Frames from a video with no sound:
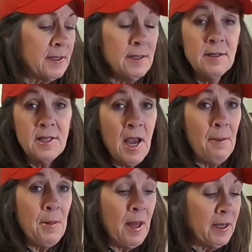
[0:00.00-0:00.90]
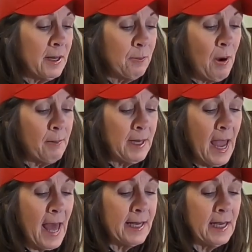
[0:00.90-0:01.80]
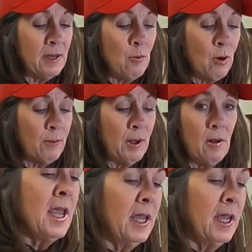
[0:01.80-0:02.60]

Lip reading: And see, I'm not gonna probably add any more milk.